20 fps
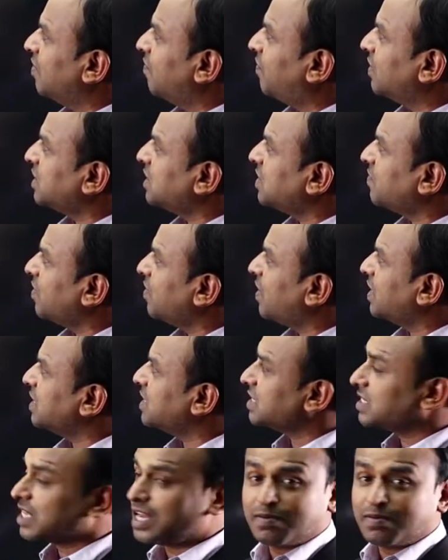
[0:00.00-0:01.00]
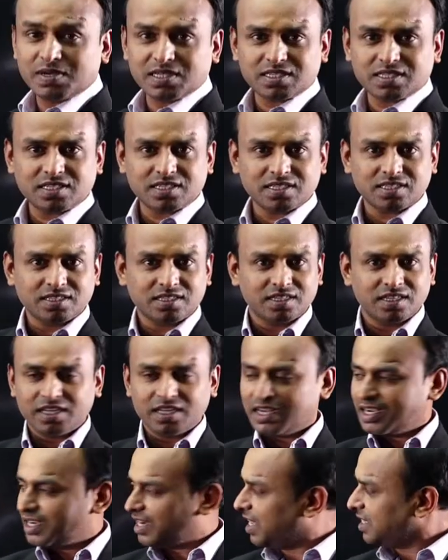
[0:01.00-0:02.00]
First of all, what is the syllabus?
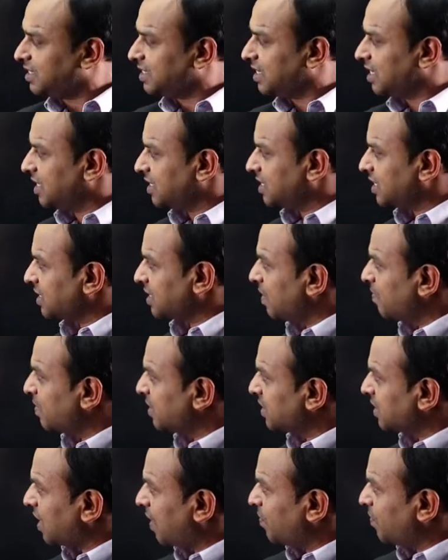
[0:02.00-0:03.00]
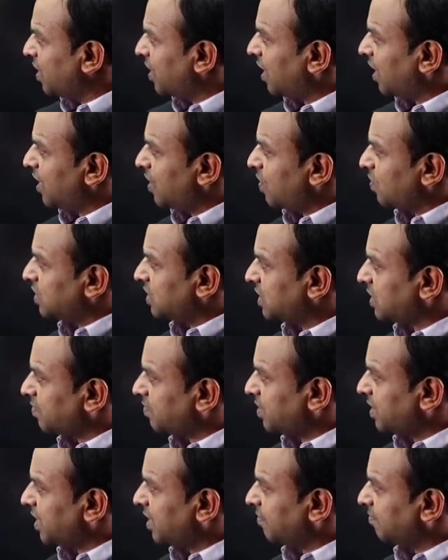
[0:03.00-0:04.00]
Nicely, this is the syllabus of the control
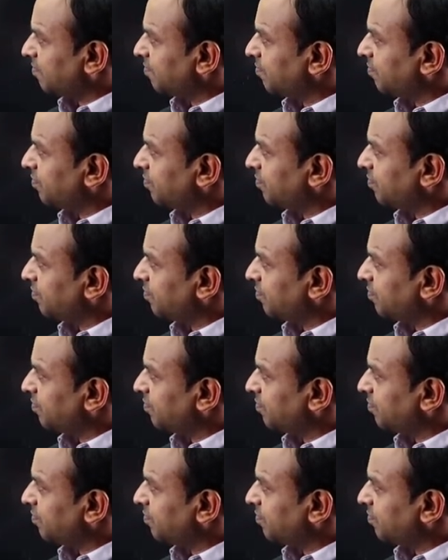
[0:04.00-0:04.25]
system, dear.